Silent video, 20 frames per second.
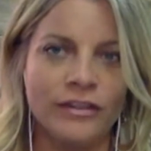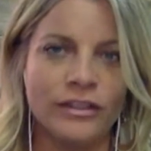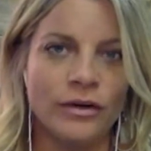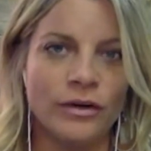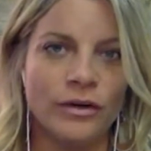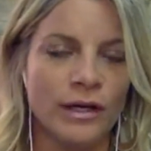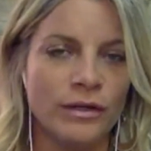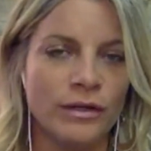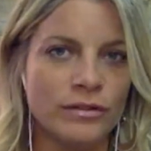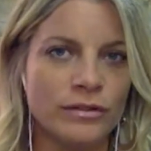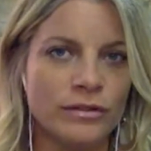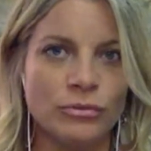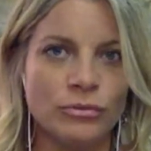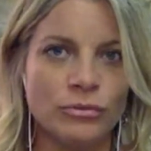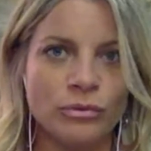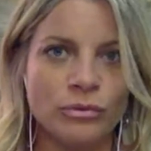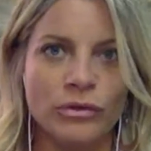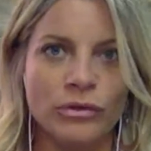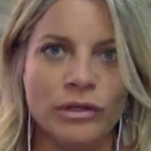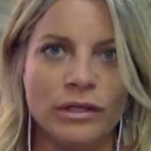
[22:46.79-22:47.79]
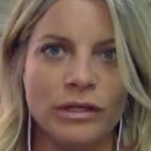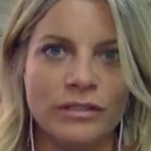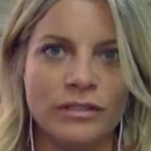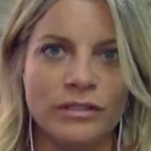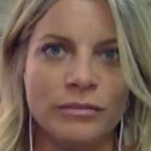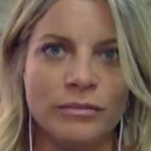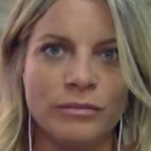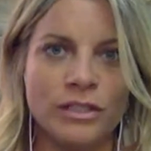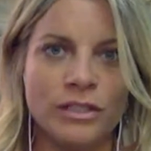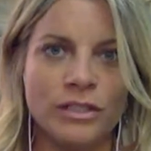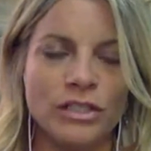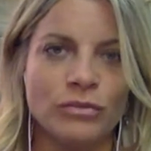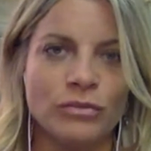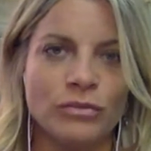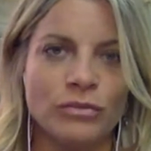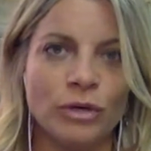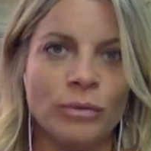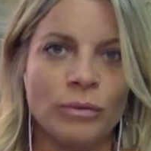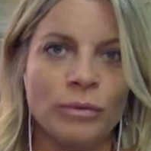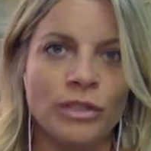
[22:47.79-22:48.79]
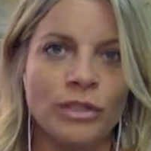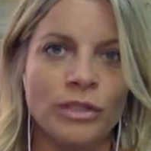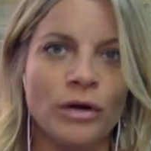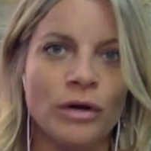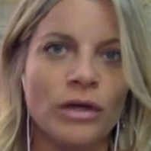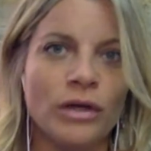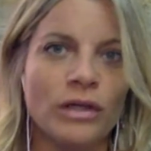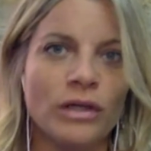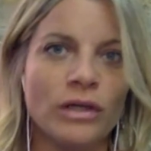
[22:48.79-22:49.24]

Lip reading: I also wrote, as you mentioned, aroma yoga.